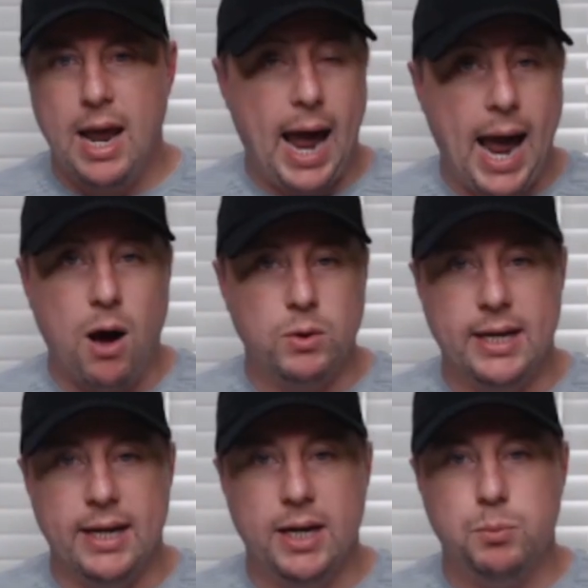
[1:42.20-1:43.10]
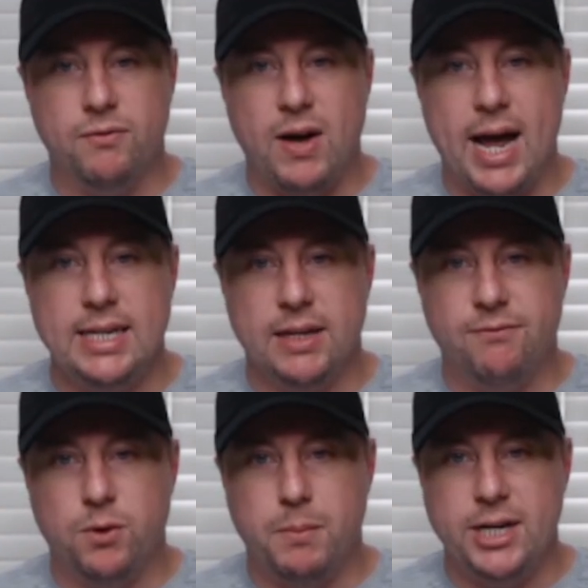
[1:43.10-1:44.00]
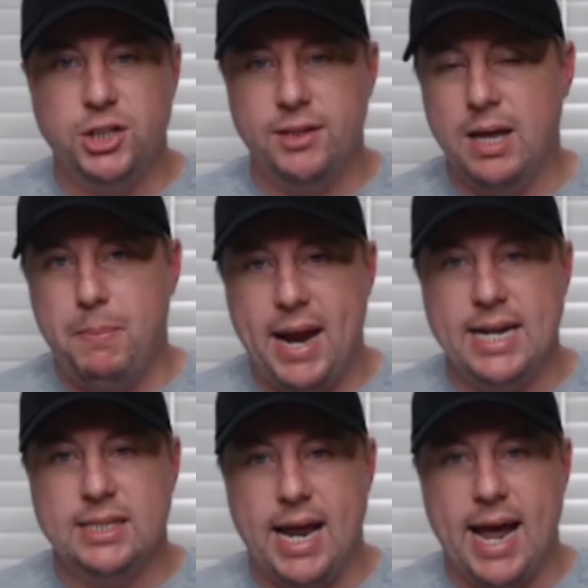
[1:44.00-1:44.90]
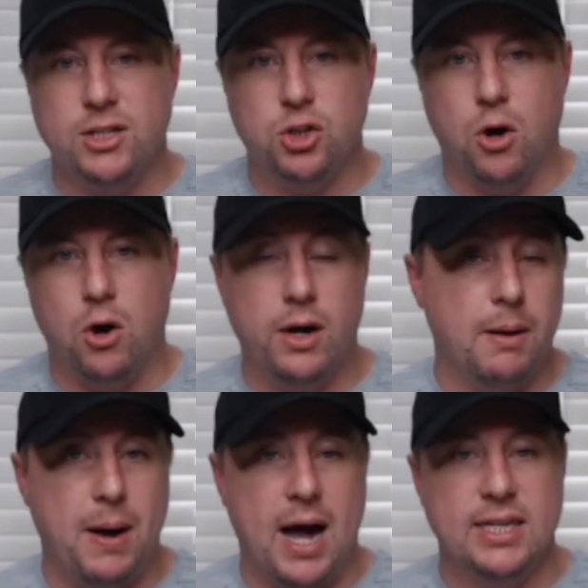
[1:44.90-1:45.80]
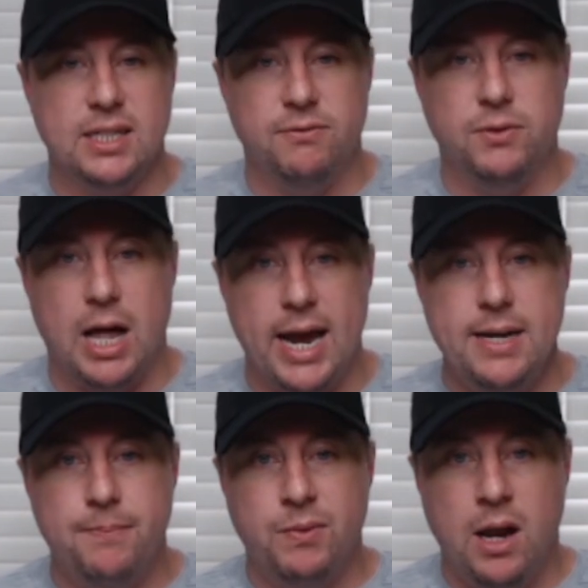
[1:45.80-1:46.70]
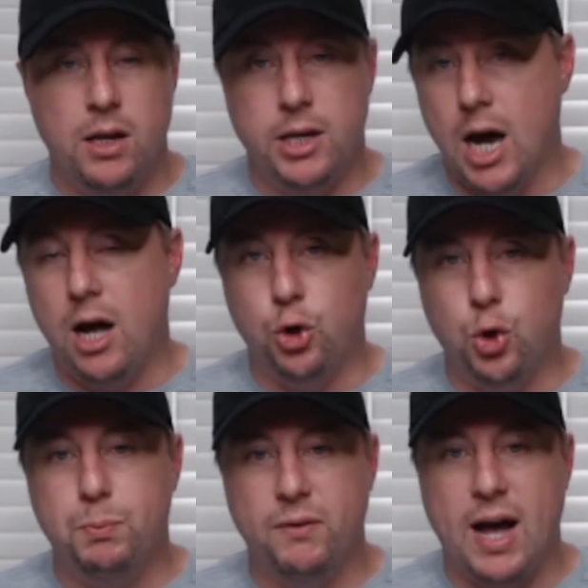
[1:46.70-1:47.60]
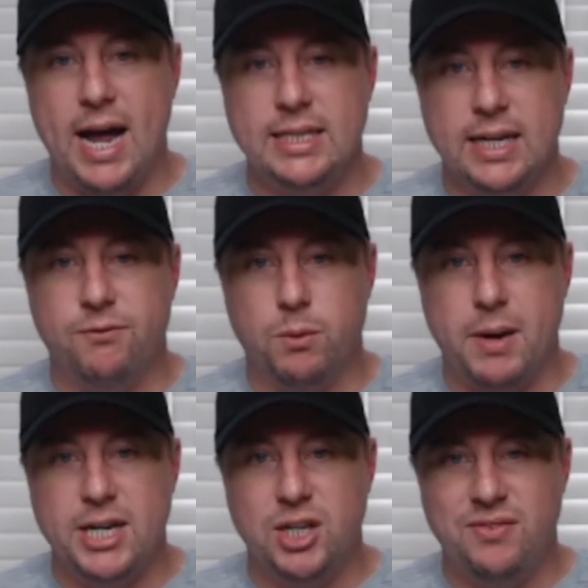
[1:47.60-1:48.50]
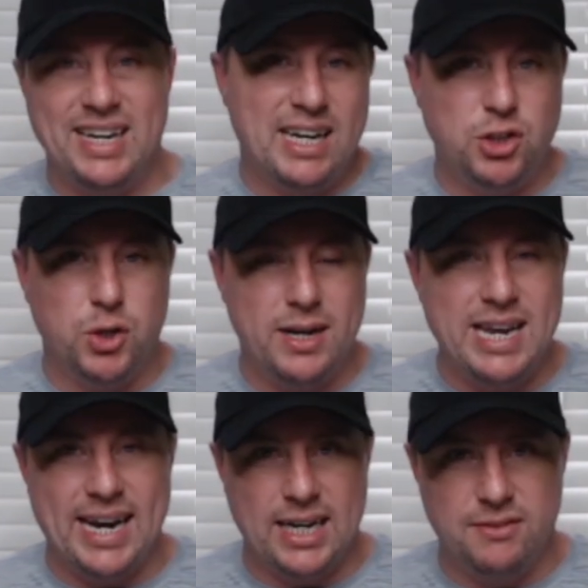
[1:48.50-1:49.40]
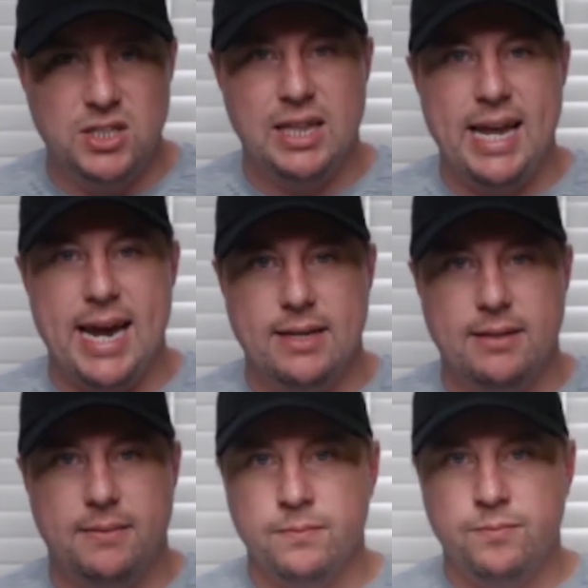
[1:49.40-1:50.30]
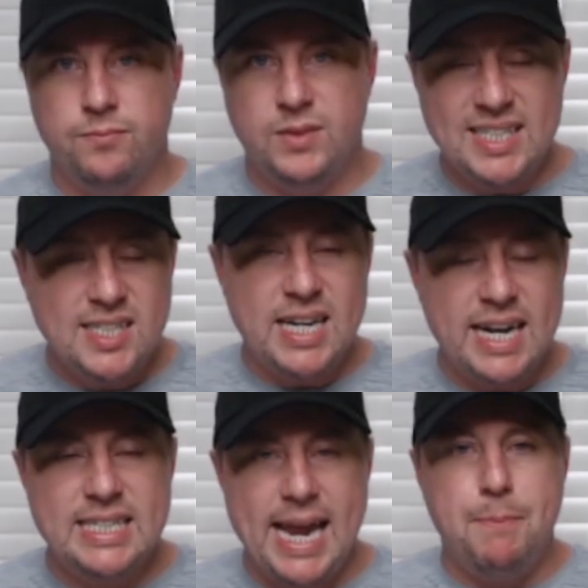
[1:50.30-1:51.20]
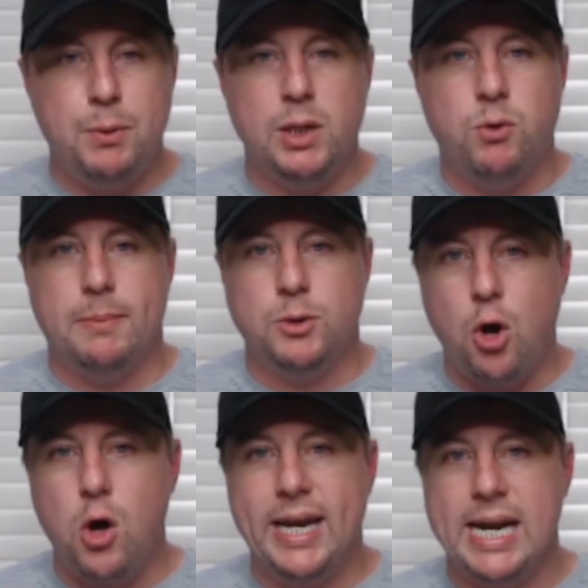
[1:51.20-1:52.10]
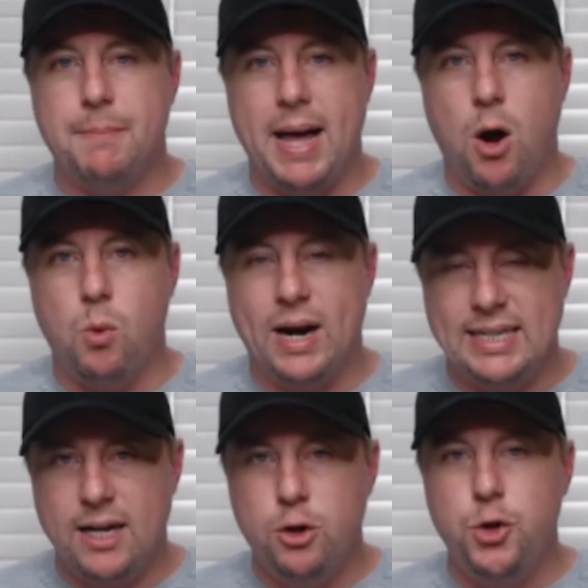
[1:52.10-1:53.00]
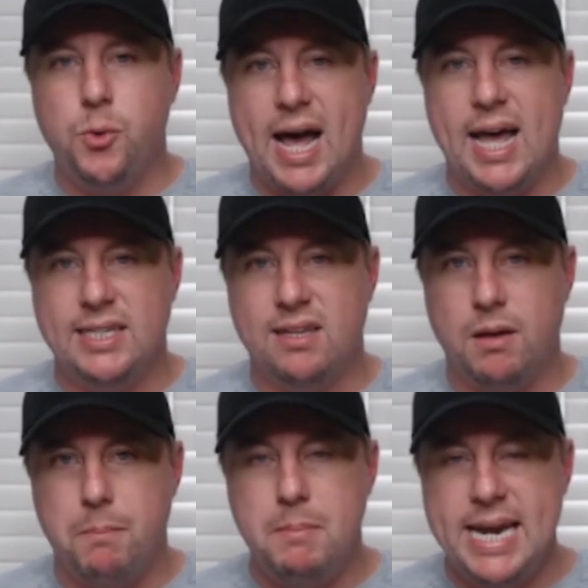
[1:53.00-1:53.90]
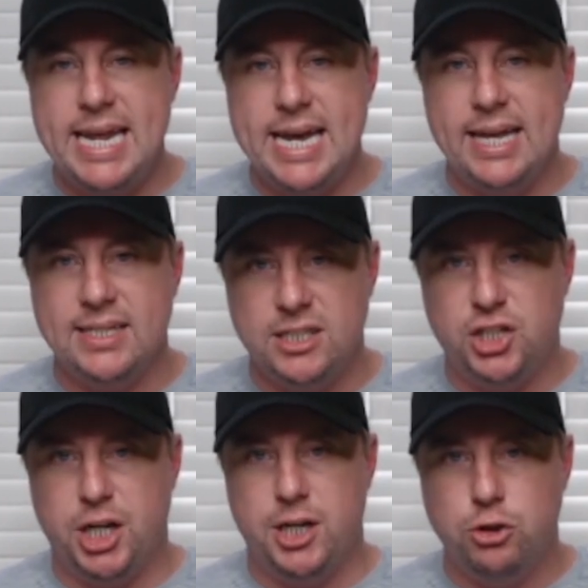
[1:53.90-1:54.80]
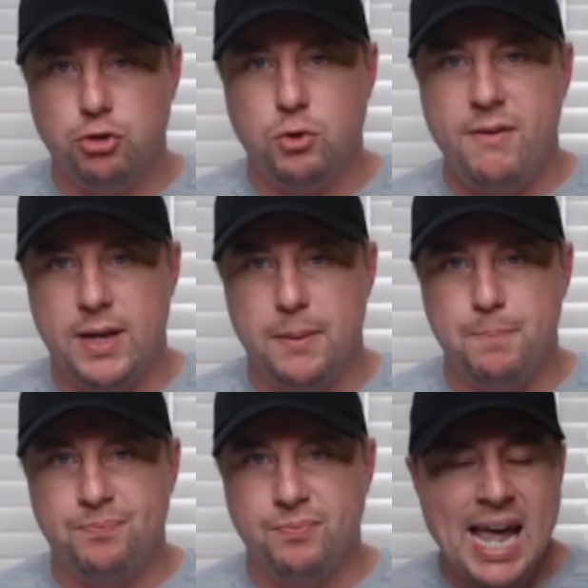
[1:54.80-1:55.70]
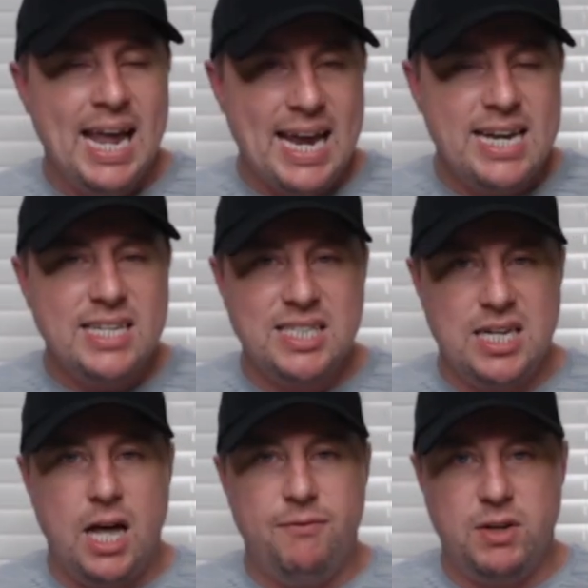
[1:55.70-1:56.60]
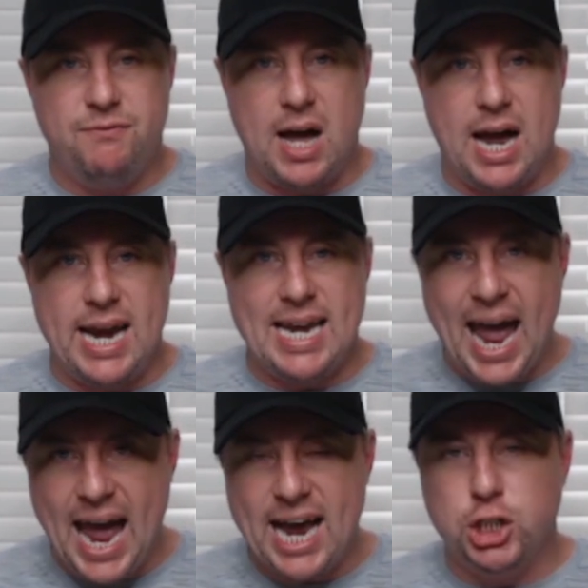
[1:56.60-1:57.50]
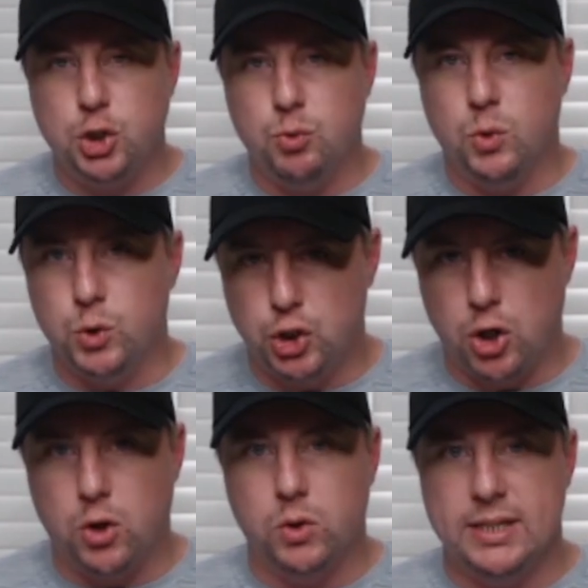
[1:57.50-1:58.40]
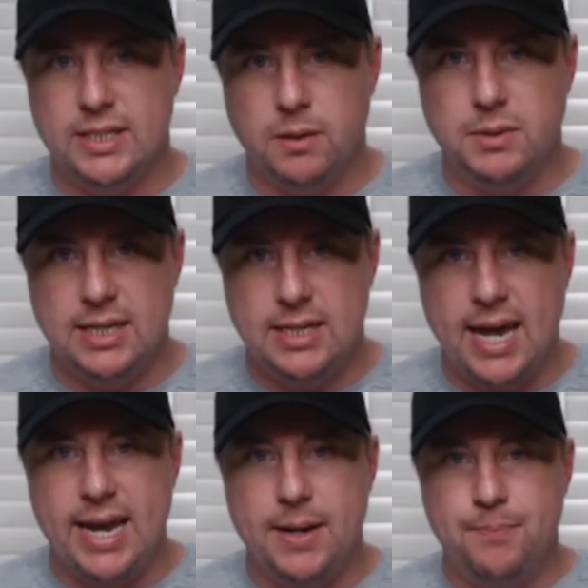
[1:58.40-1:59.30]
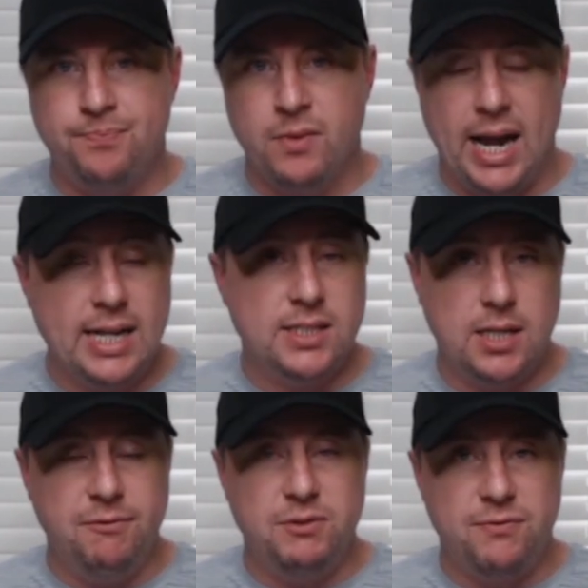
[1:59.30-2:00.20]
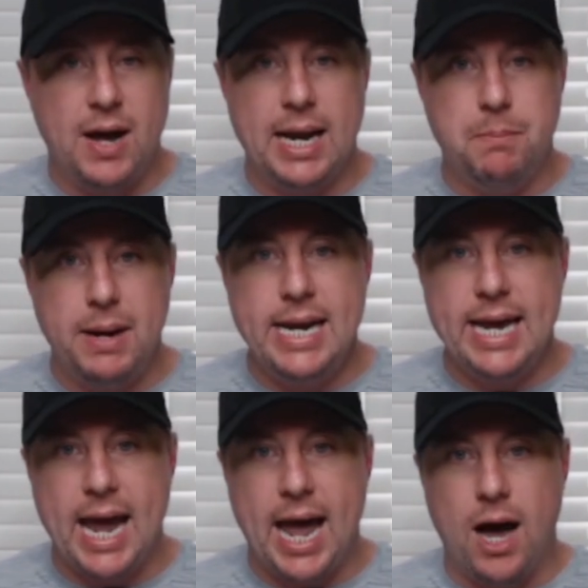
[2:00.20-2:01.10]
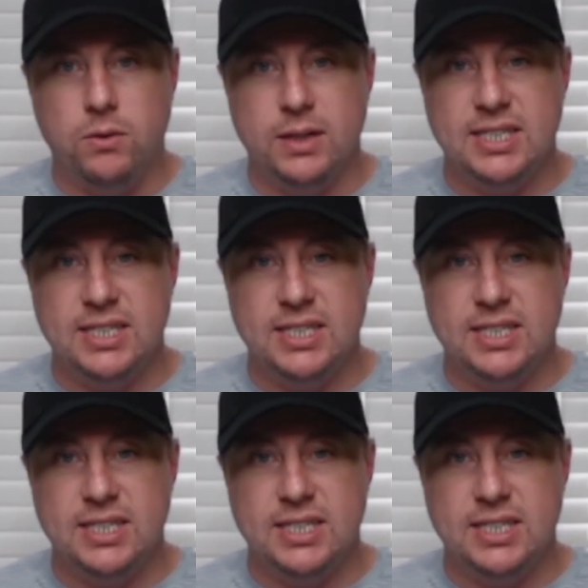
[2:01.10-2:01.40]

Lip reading: Outkick provides information that paints NASCAR in a positive light. Yahoo provides information that gives you a negative slant. This is an example of what I'm talking about when I tell you guys that the media is agenda-driven. It is tough to find actual journalism today. It's tough to find media outlets